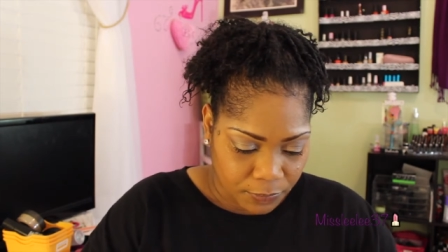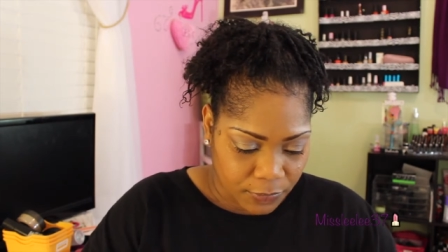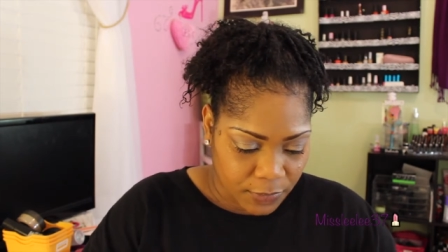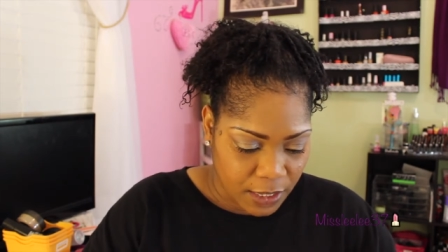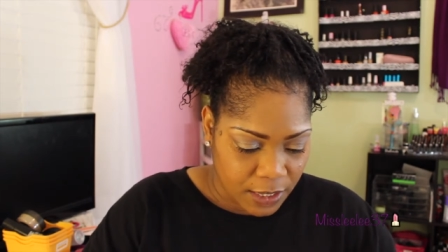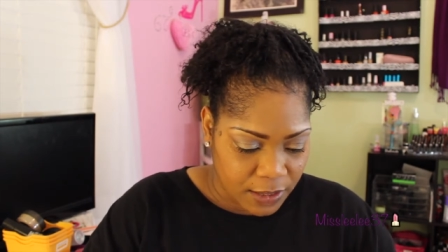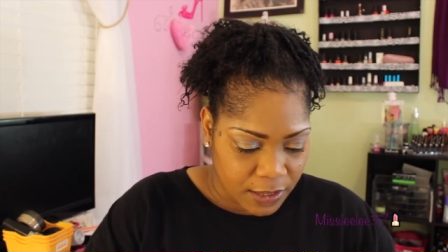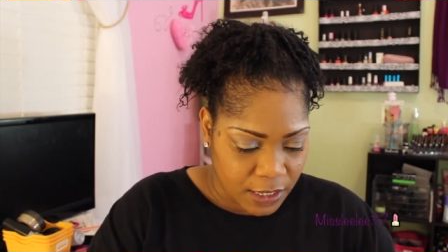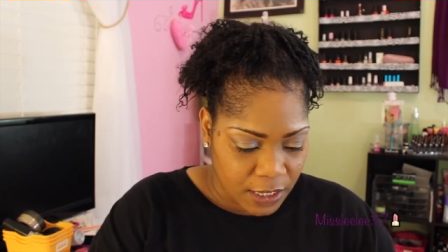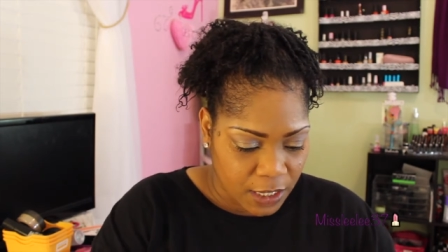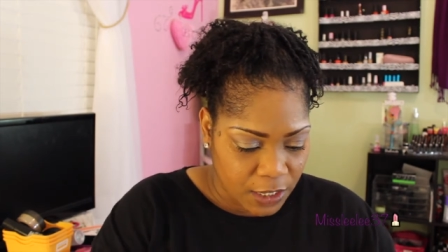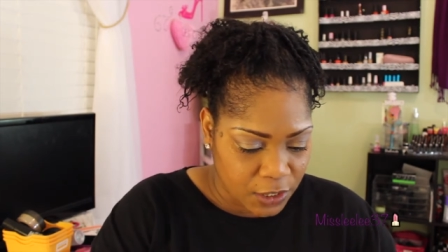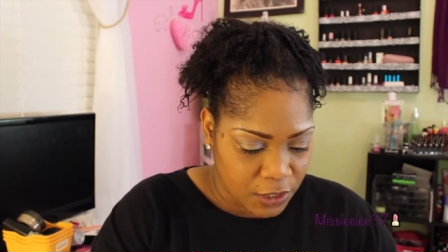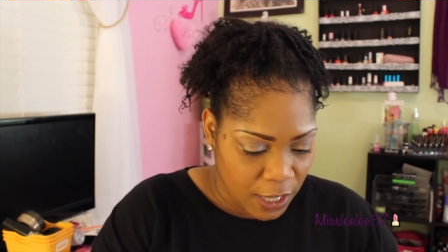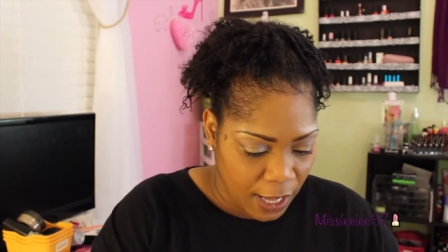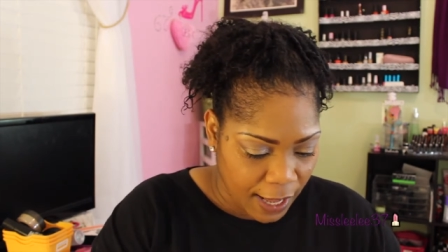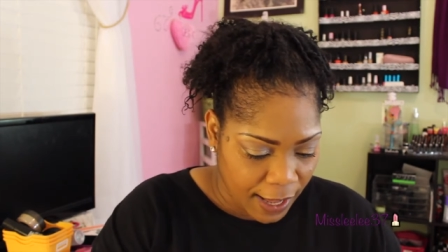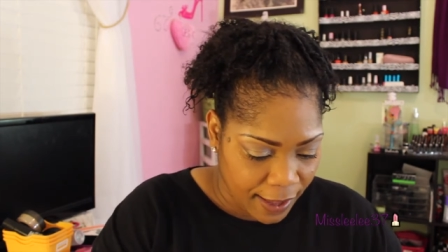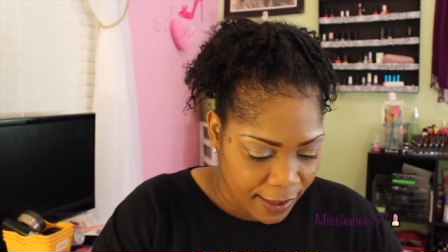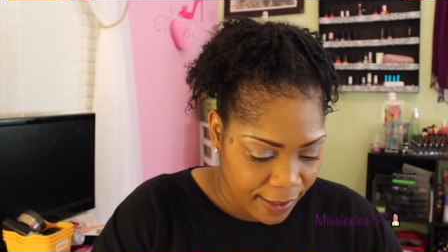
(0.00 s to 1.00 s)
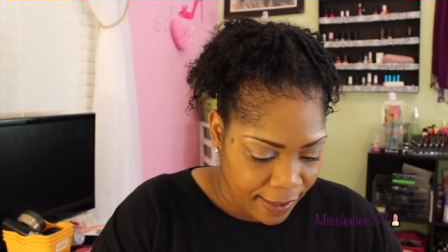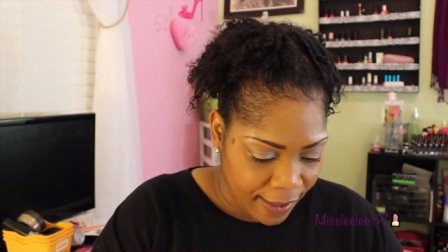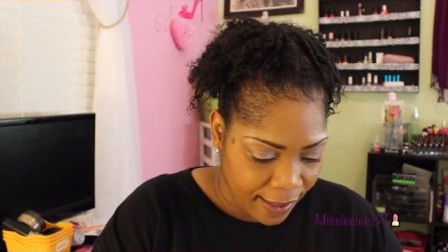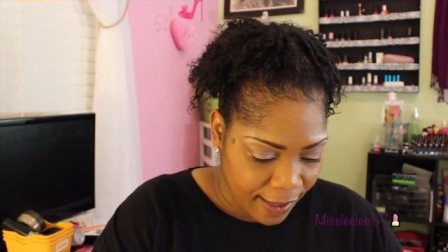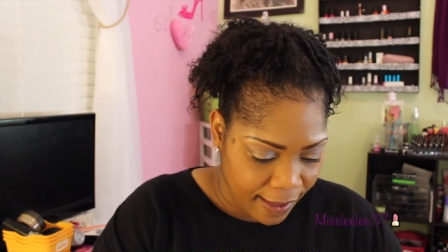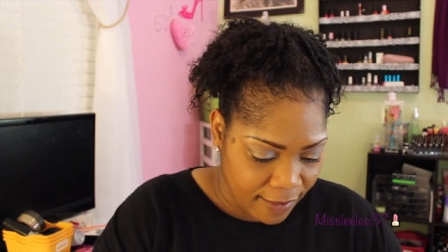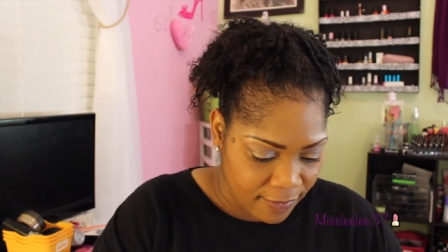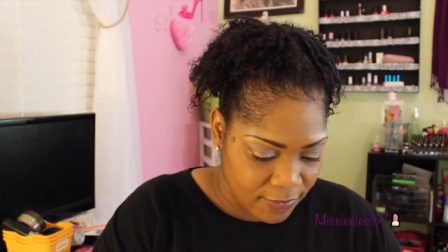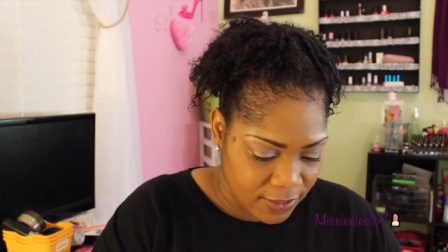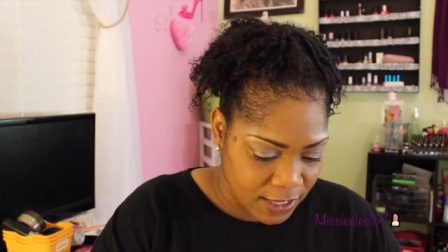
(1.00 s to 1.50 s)
And then I
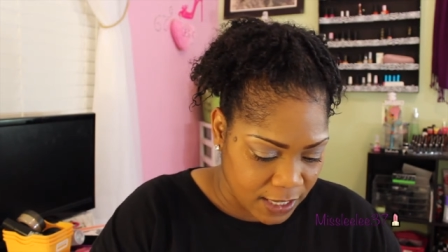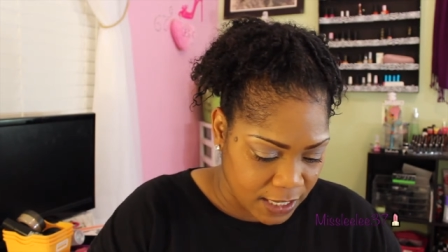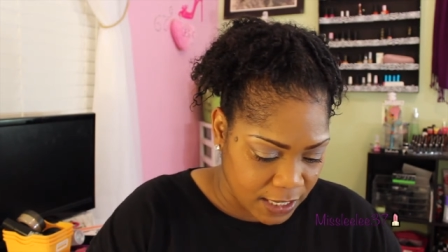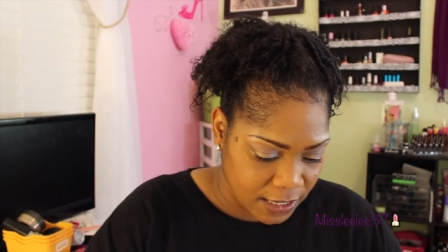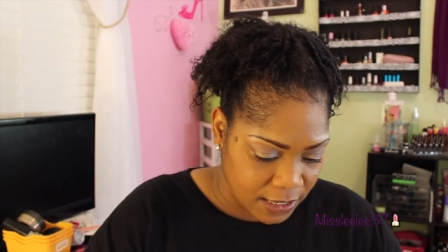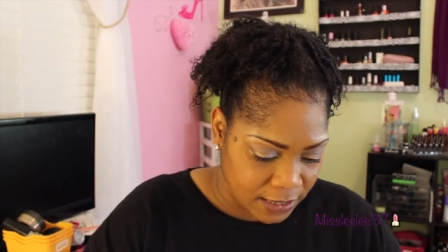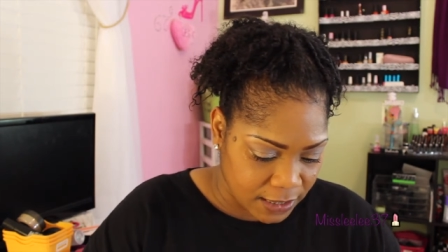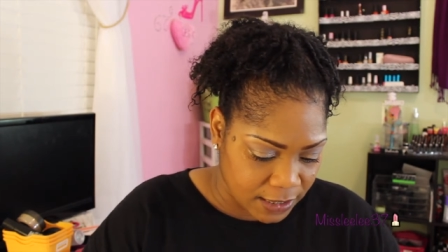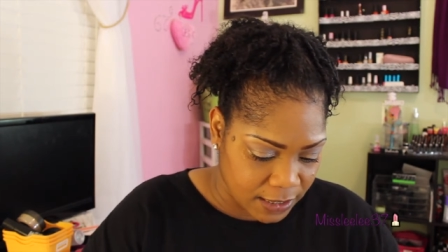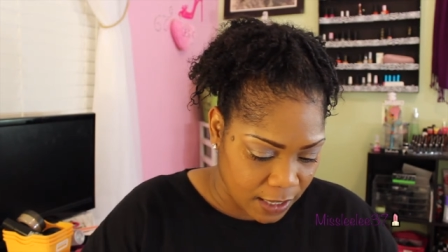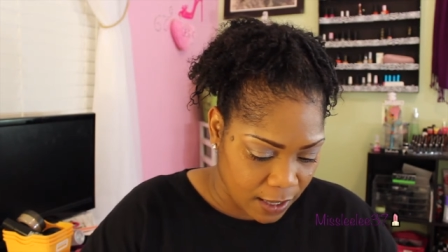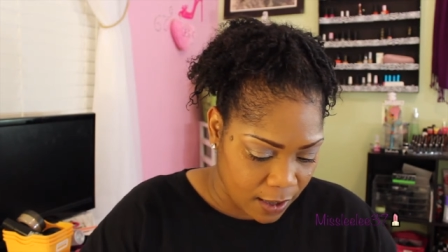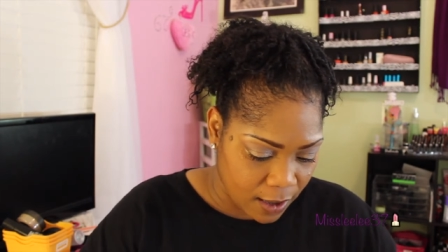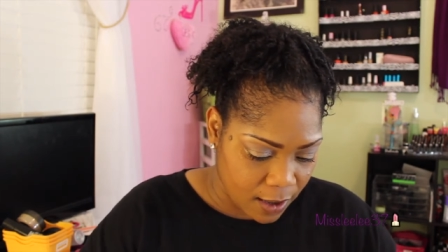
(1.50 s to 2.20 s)
have these